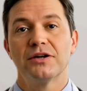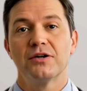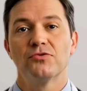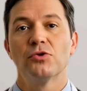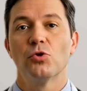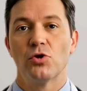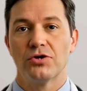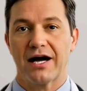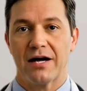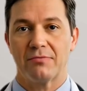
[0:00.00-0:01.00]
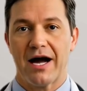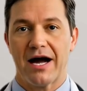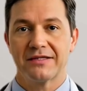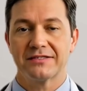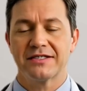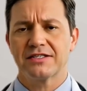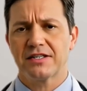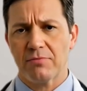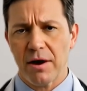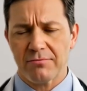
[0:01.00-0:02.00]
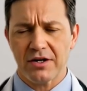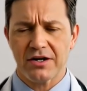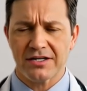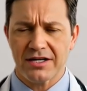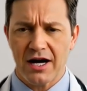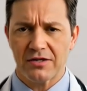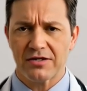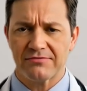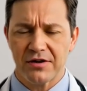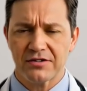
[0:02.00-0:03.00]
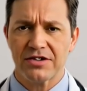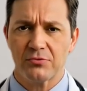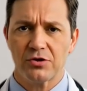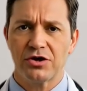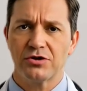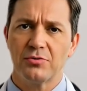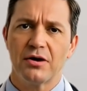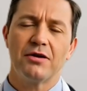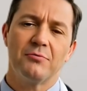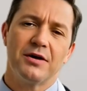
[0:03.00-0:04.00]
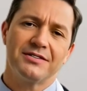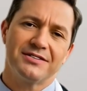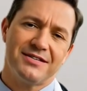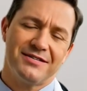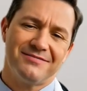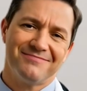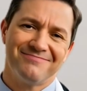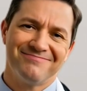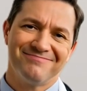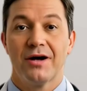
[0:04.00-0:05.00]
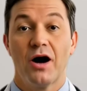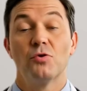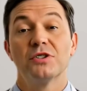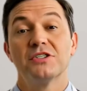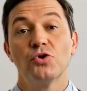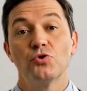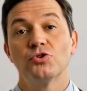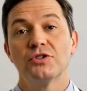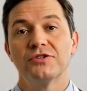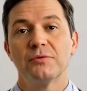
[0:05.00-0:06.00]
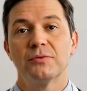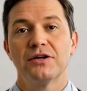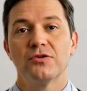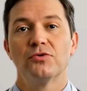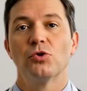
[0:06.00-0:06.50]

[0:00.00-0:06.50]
found this guide helpful, hit the like button, subscribe for more senior-friendly exercise tips, and share this